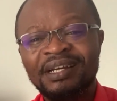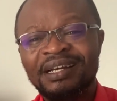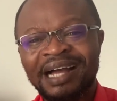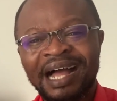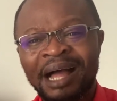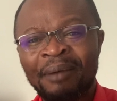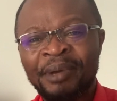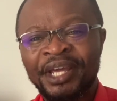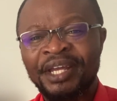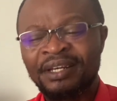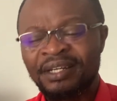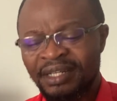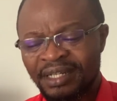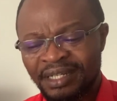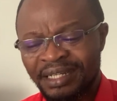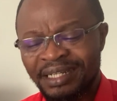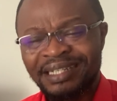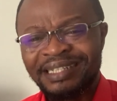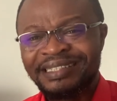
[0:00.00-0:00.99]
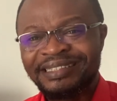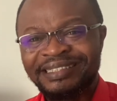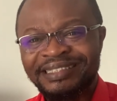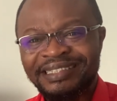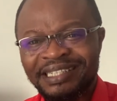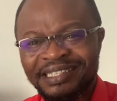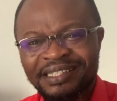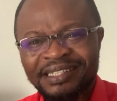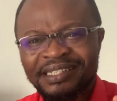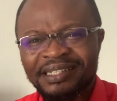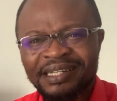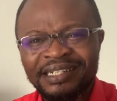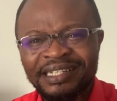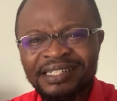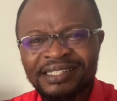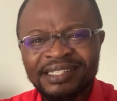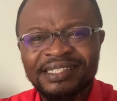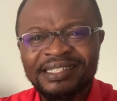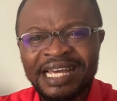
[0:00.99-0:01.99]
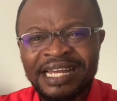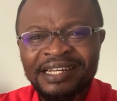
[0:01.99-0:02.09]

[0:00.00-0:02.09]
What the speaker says: I mean, this is a